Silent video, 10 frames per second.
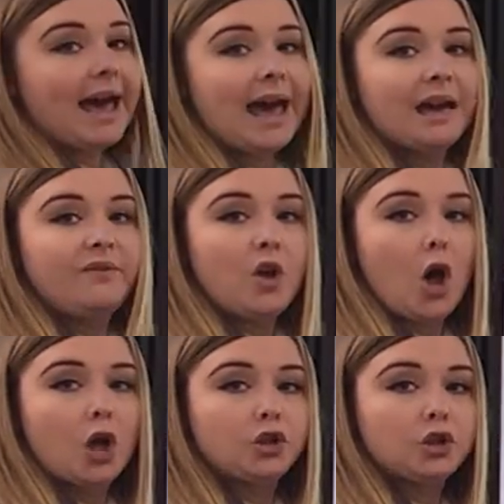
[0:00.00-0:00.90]
I've
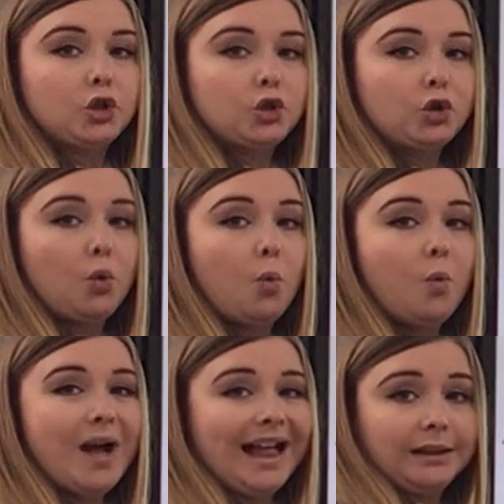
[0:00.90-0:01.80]
got
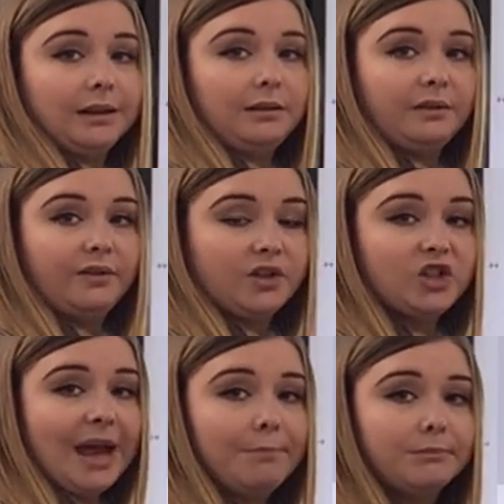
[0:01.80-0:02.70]
12
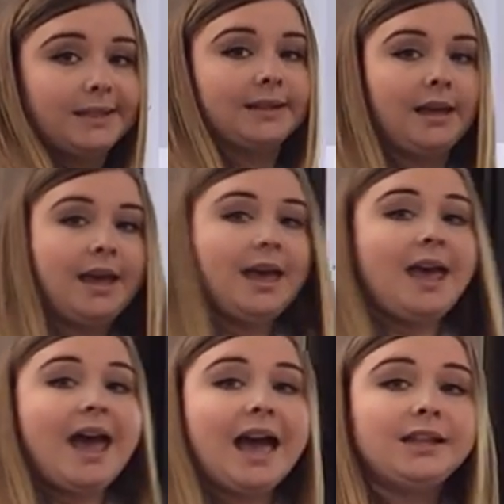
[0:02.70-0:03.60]
gems.
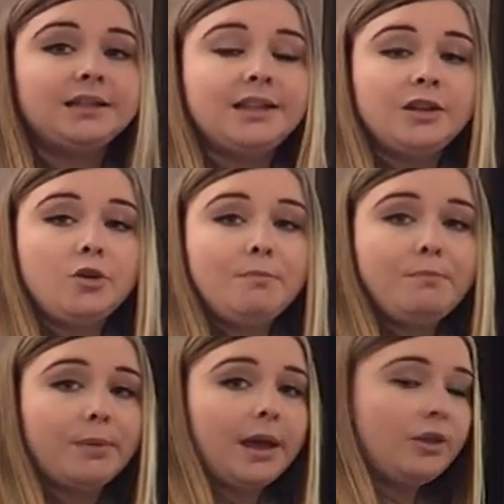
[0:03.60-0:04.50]
And the
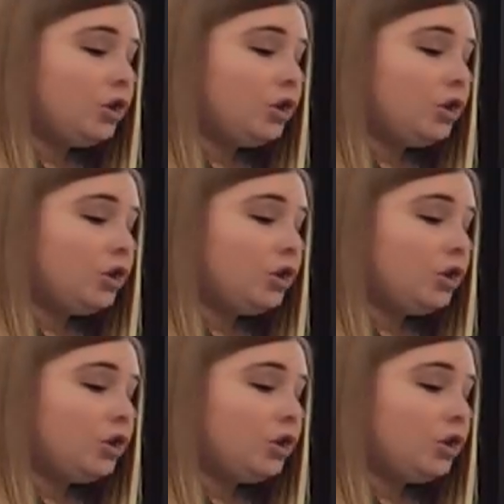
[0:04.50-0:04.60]
number,